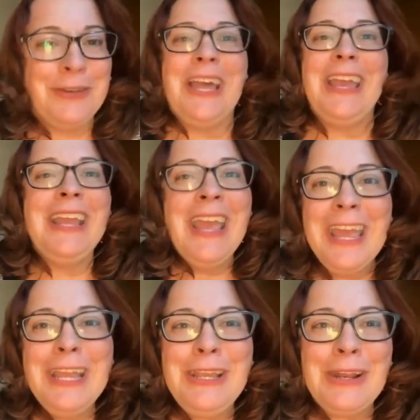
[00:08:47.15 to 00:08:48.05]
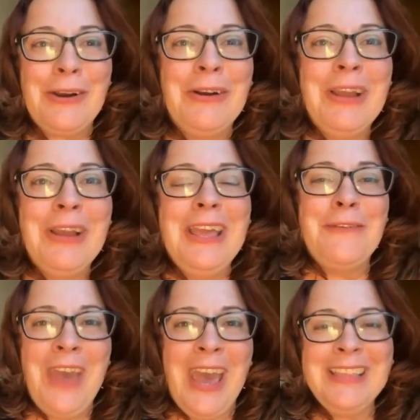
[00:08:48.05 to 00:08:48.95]
So like, you know,
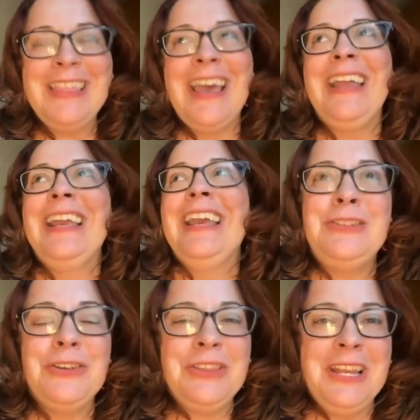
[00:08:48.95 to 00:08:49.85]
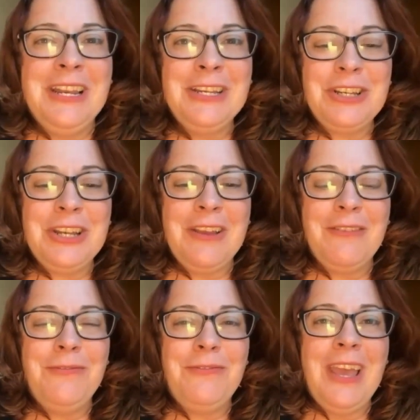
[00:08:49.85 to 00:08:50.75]
the fact that I took the
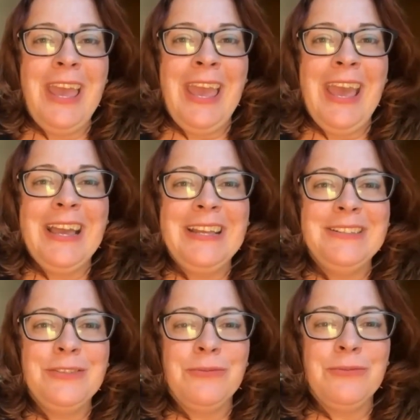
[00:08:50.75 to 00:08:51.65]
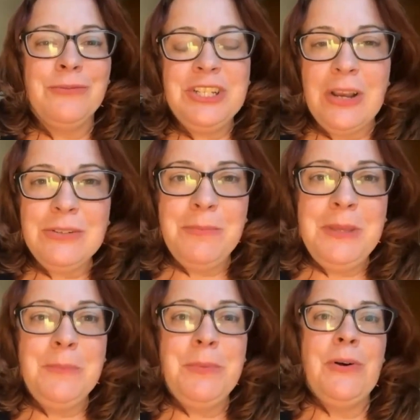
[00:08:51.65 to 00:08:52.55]
initiative and reached out
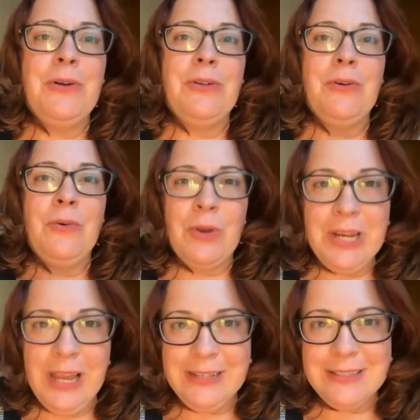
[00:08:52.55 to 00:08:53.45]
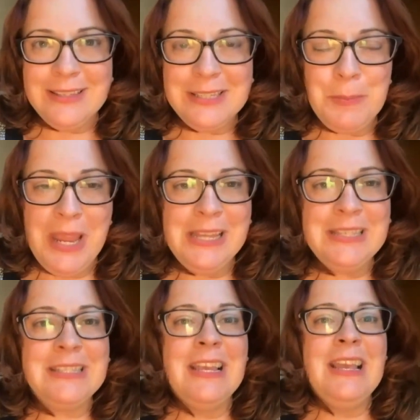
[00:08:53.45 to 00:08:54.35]
to people, organized the
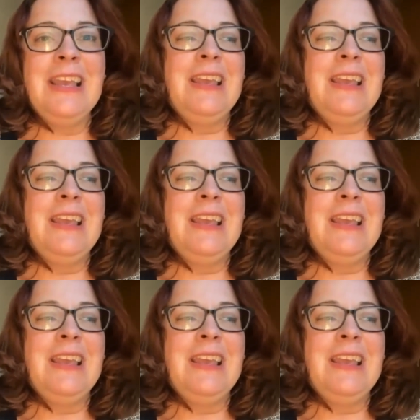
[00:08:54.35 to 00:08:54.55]
space,